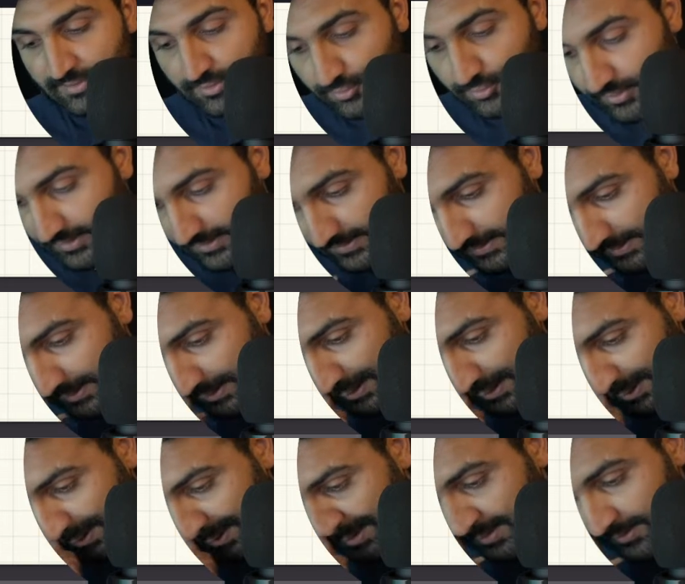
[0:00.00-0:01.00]
Okay,
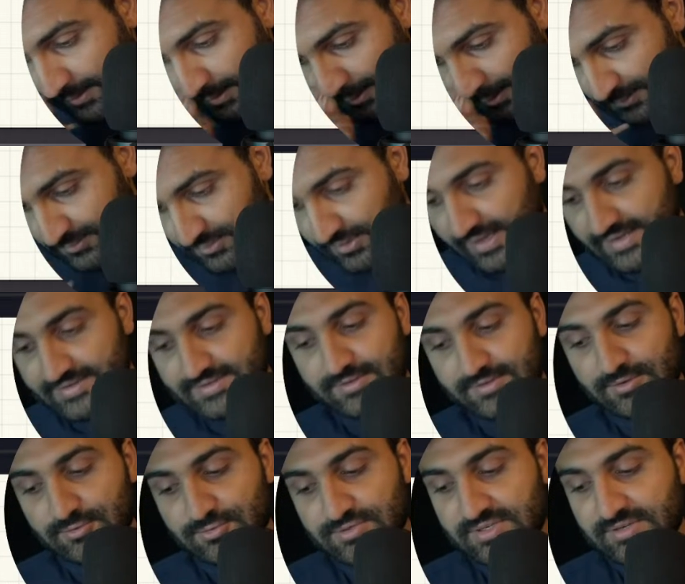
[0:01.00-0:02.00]
so
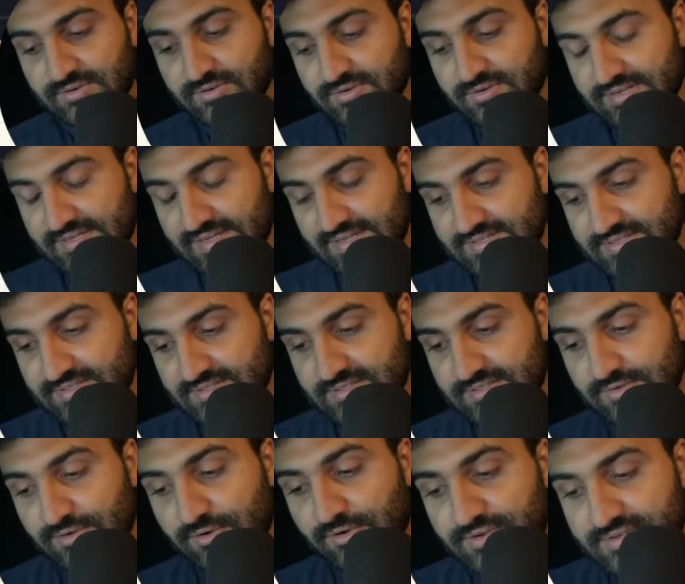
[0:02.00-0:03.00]
execution context
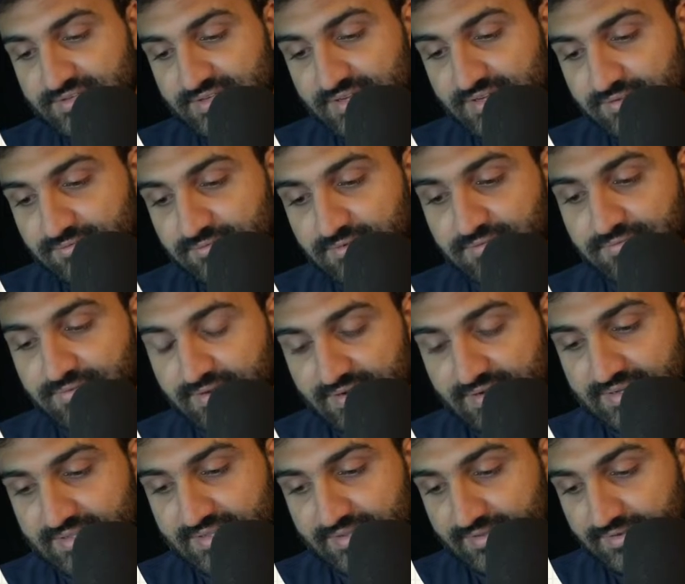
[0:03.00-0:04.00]
call stack will
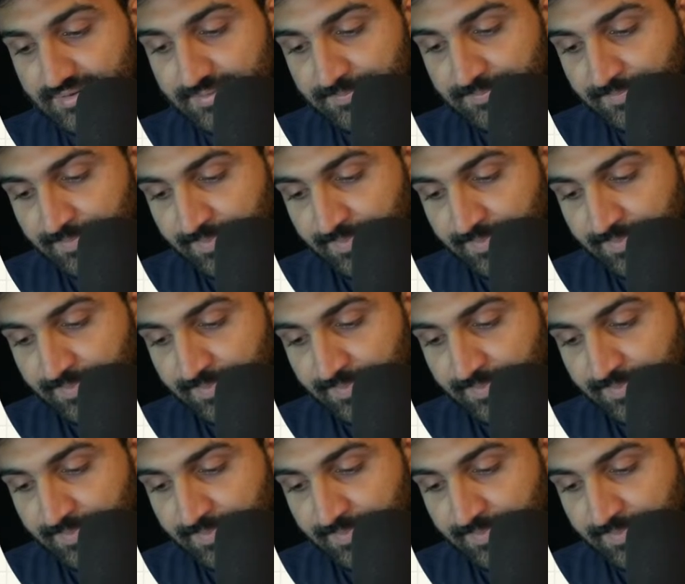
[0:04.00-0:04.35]
wait here,